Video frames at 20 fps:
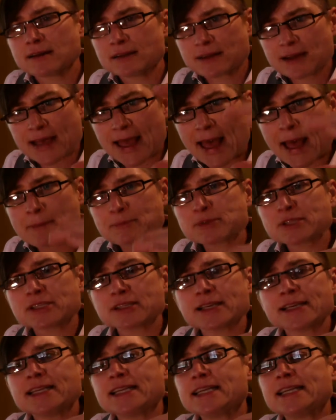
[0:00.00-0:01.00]

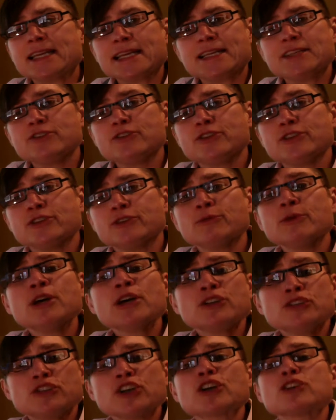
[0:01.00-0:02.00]
encapsulated into
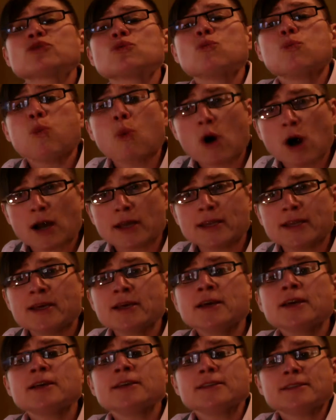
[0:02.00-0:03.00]
just one
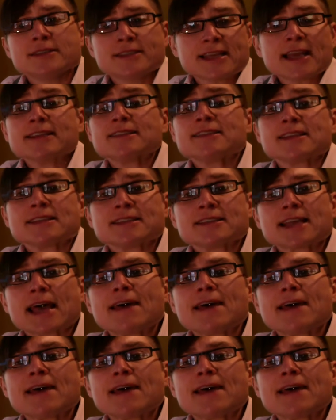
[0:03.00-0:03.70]
sentence.